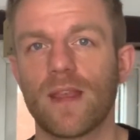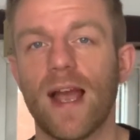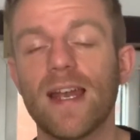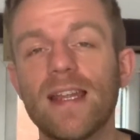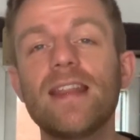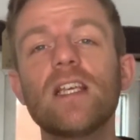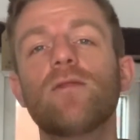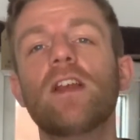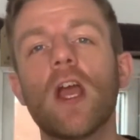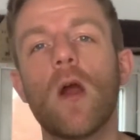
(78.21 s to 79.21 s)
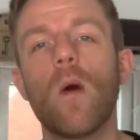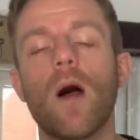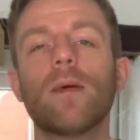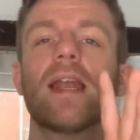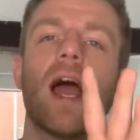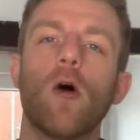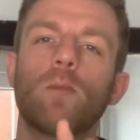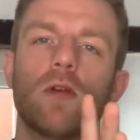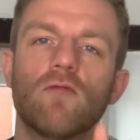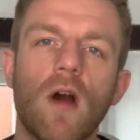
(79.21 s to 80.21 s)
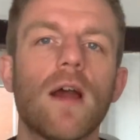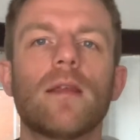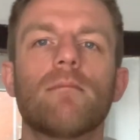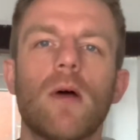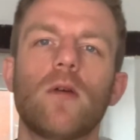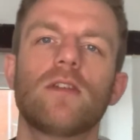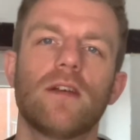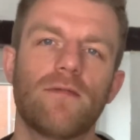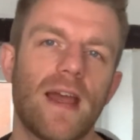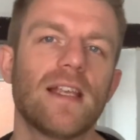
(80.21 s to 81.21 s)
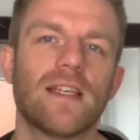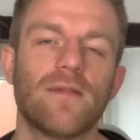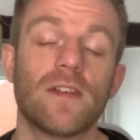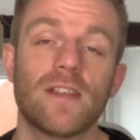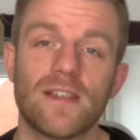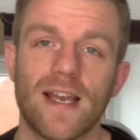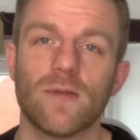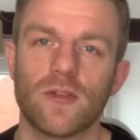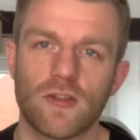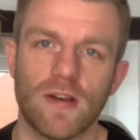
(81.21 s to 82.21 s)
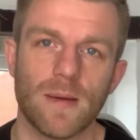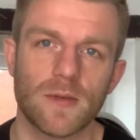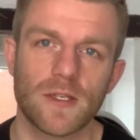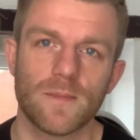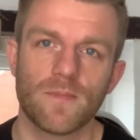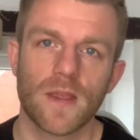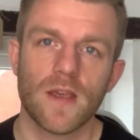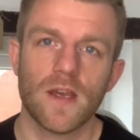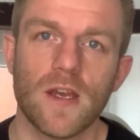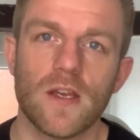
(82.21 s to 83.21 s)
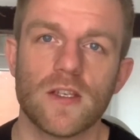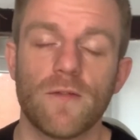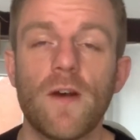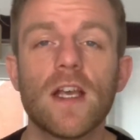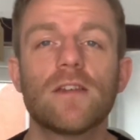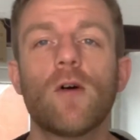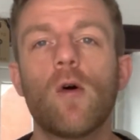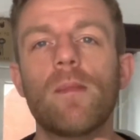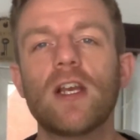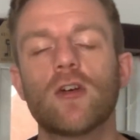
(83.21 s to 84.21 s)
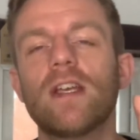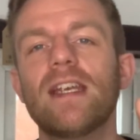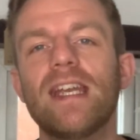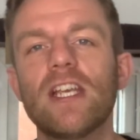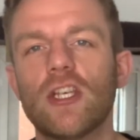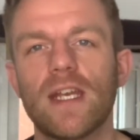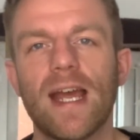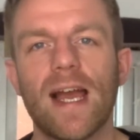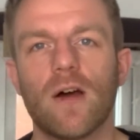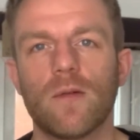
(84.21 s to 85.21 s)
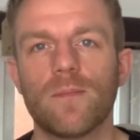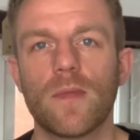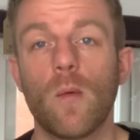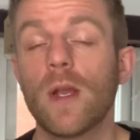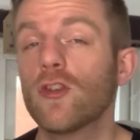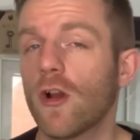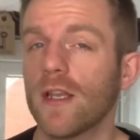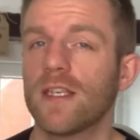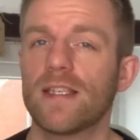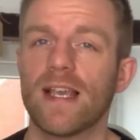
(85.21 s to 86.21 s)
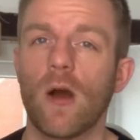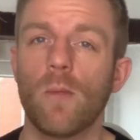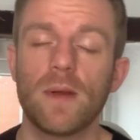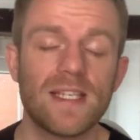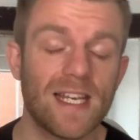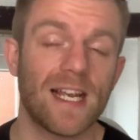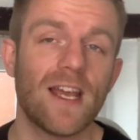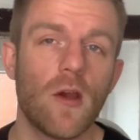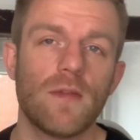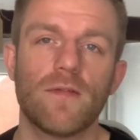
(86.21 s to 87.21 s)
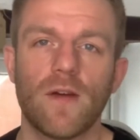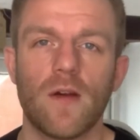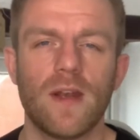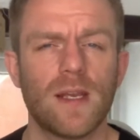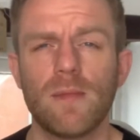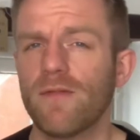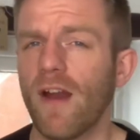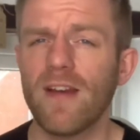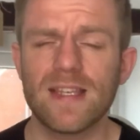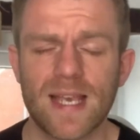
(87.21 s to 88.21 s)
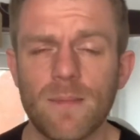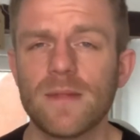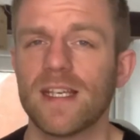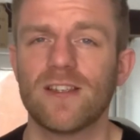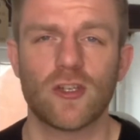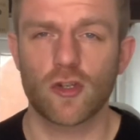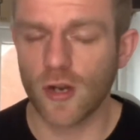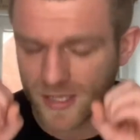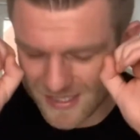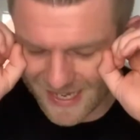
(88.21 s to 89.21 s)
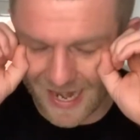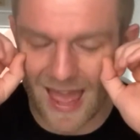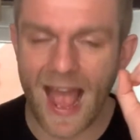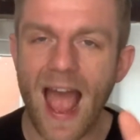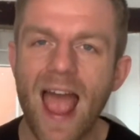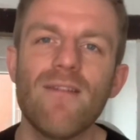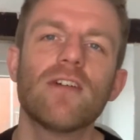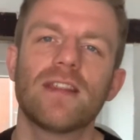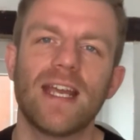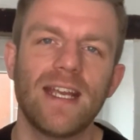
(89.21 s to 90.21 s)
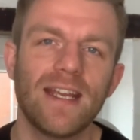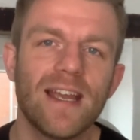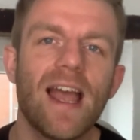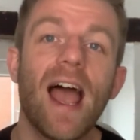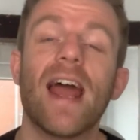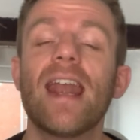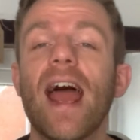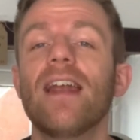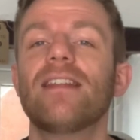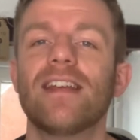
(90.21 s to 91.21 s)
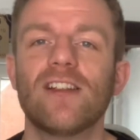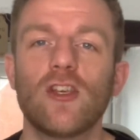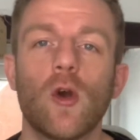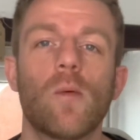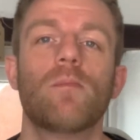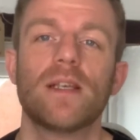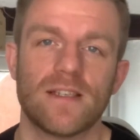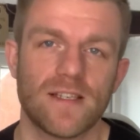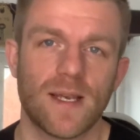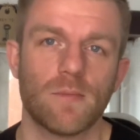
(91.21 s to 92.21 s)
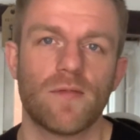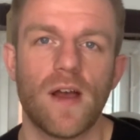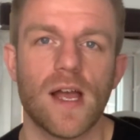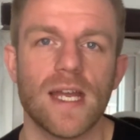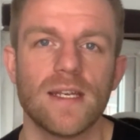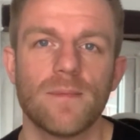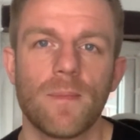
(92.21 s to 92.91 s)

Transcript: And in this video, I'm going to help you write the most effective sales scripts. So first of all, make sure you niche it down. When trying to sell, particularly over the phone, it can be very tempting to try and sell everything and anything that your business can provide.